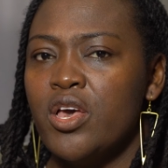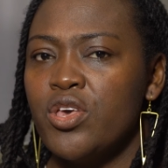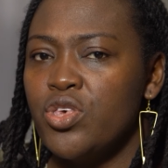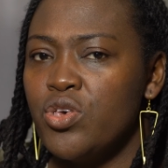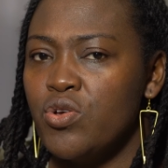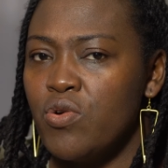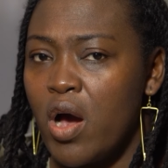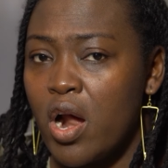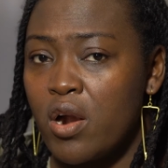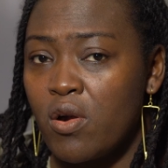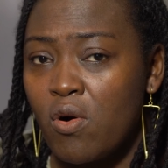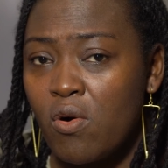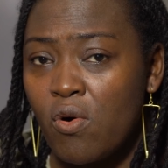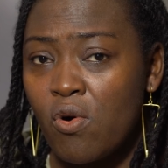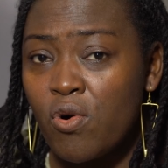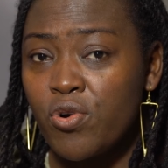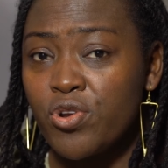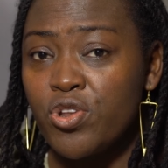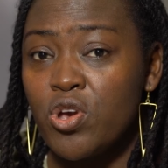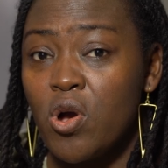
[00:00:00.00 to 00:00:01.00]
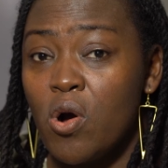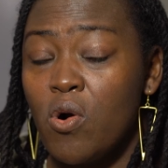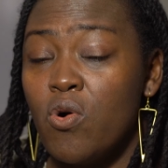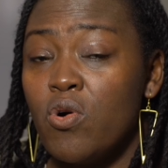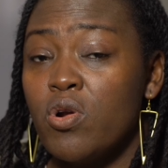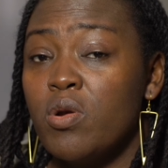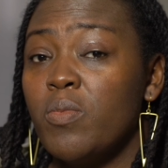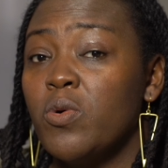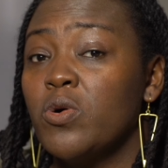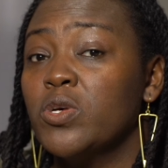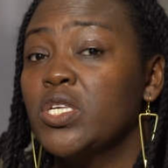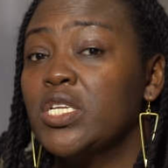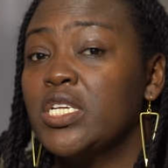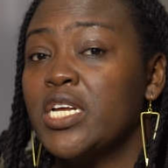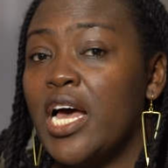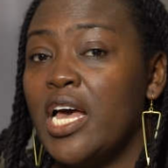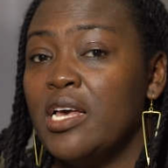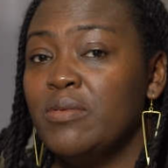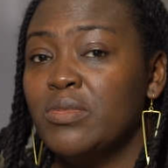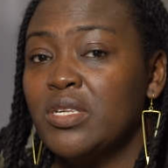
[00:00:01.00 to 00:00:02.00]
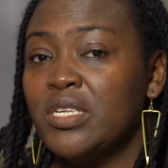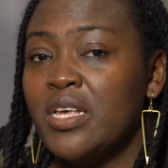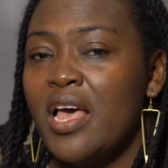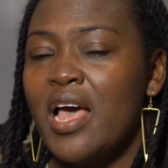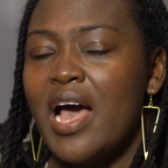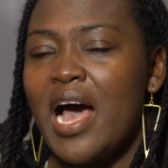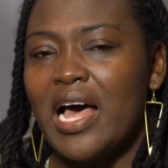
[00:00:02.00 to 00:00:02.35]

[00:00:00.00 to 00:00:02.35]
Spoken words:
you are on your own most times,